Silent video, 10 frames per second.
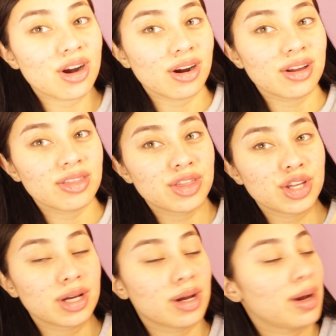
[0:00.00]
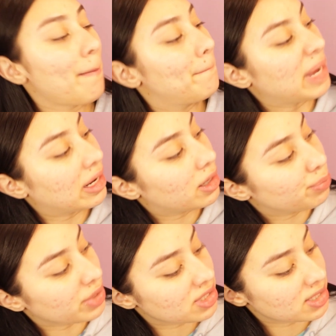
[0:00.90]
are the
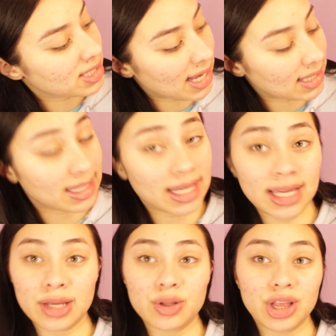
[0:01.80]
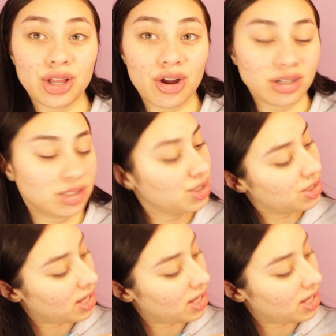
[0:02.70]
makeup brushes that they launched,